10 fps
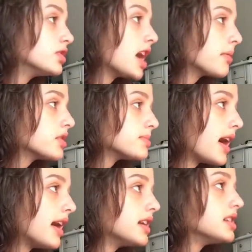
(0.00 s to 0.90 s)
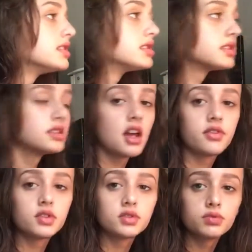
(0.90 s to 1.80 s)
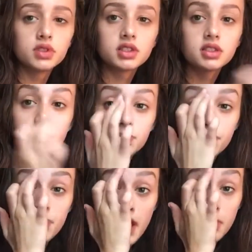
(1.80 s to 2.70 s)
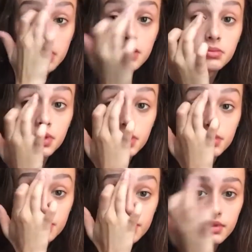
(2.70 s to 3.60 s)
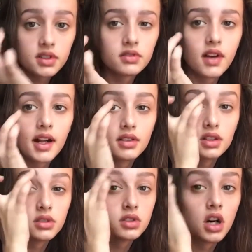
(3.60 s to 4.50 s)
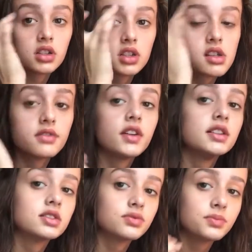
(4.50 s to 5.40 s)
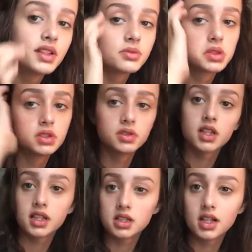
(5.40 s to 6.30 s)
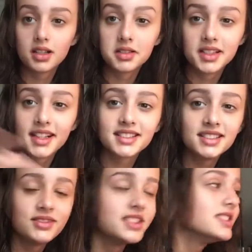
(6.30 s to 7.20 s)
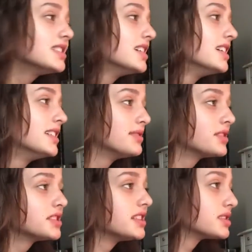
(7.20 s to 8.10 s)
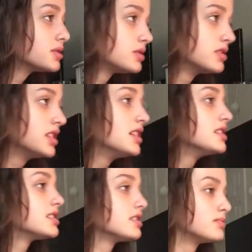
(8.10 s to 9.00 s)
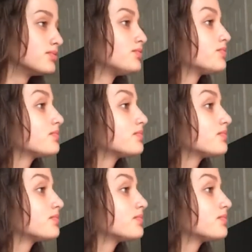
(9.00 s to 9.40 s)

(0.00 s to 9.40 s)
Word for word: time goes by and it's everyone was able to move and around go talk to their friends because we were doing like a coloring activity first day of school so